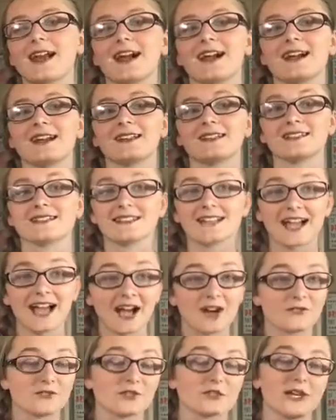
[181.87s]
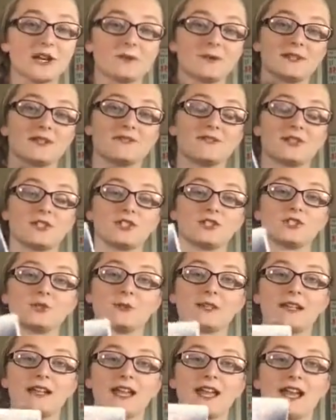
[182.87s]
and after I was finished
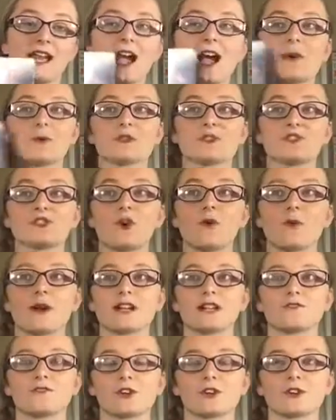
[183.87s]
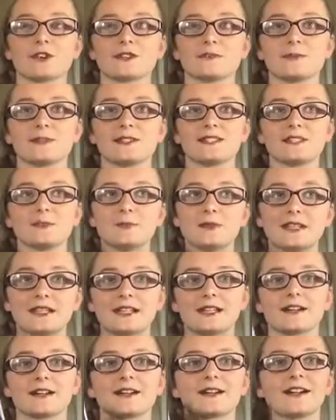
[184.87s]
reading it, I was so ready for Christmas to be
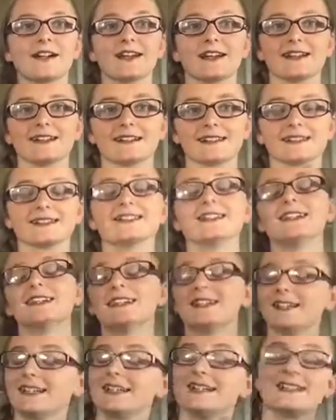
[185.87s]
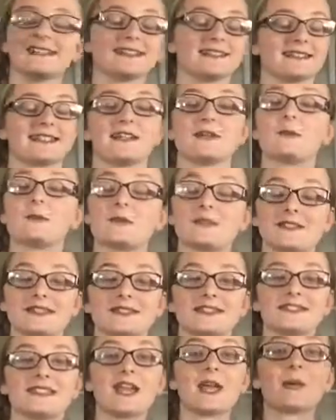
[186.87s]
here, and yeah, it was
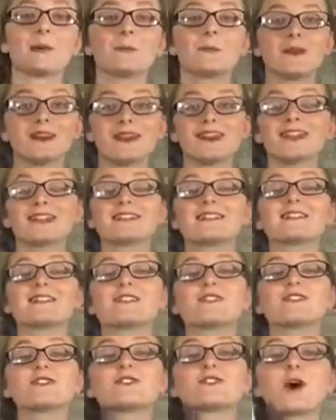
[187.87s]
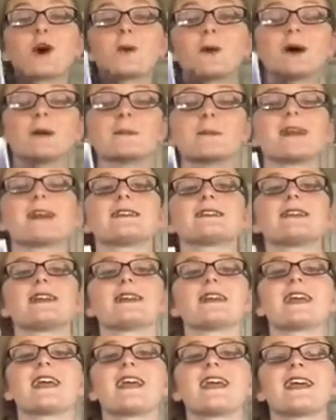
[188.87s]
insane. But it is so
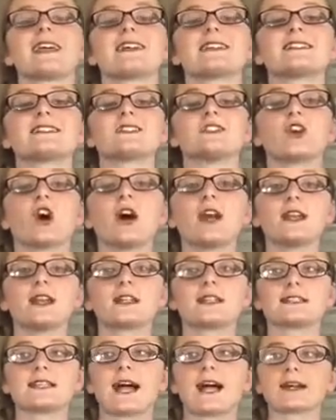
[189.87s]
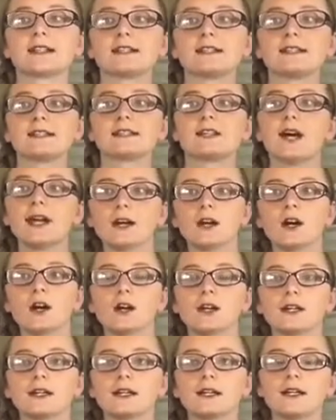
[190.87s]
amazing. It's not exactly
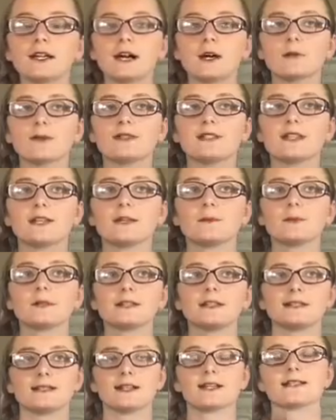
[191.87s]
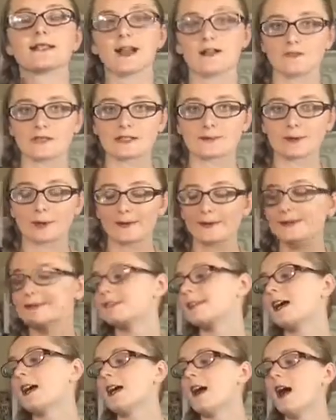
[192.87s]
lighthearted, I would say, but it does have its moments.
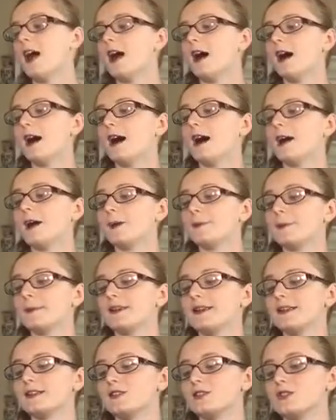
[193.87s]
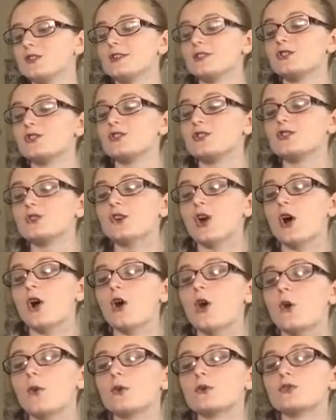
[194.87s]
But it is just
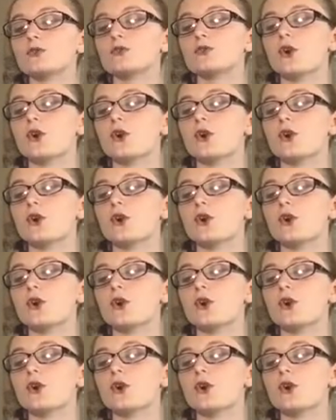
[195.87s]
so